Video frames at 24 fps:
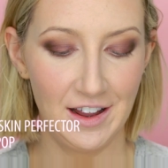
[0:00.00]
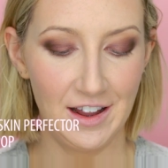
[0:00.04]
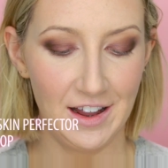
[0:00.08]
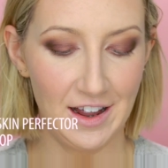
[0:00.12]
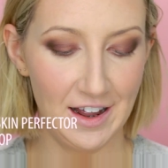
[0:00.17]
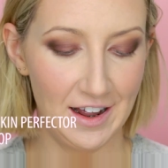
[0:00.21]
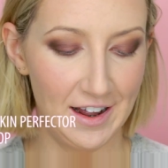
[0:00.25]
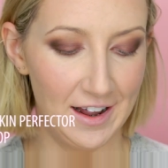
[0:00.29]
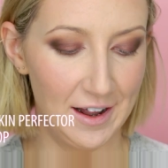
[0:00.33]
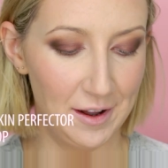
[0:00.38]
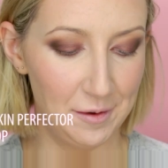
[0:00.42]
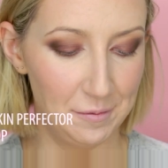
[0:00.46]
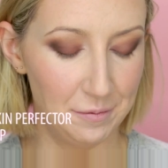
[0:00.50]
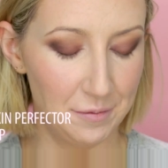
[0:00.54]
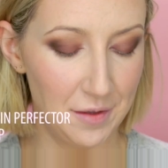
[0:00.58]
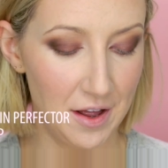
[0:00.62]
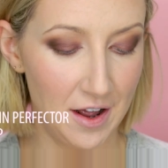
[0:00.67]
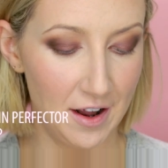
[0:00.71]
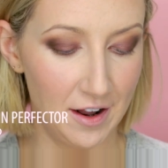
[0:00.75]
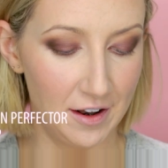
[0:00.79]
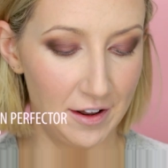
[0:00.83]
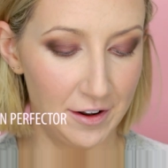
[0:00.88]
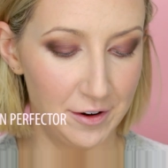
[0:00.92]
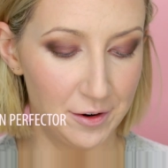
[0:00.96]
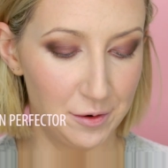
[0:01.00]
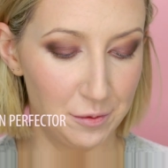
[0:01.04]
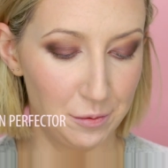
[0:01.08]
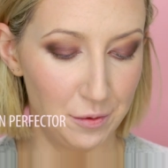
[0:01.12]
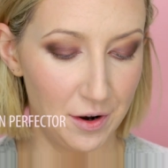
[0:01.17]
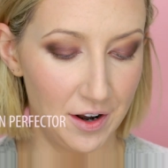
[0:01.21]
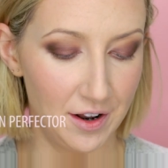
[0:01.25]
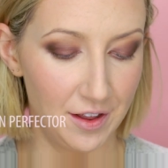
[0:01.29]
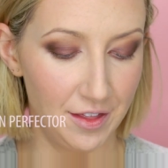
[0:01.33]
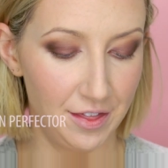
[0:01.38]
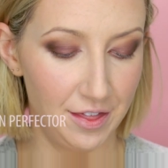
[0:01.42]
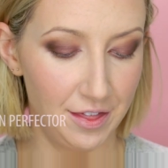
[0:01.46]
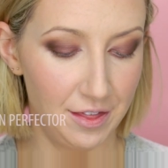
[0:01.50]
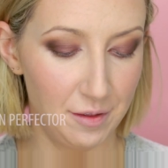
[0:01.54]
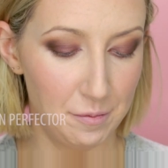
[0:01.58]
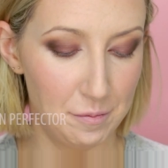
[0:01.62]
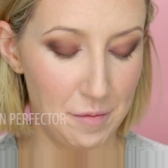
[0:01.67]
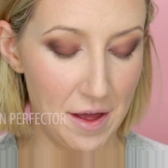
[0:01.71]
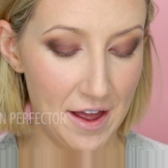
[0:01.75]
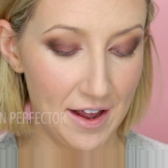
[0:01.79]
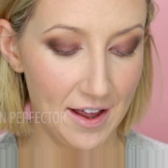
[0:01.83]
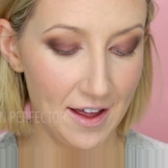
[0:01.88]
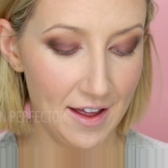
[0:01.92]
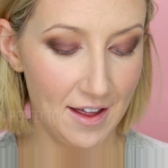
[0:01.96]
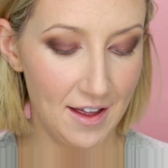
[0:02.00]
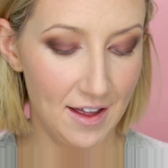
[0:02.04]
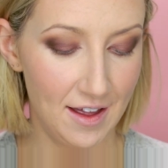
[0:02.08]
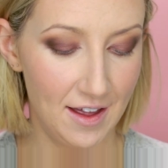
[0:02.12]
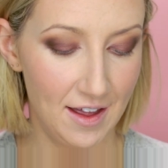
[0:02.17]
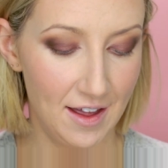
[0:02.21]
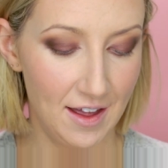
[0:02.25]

highlighter with Becca,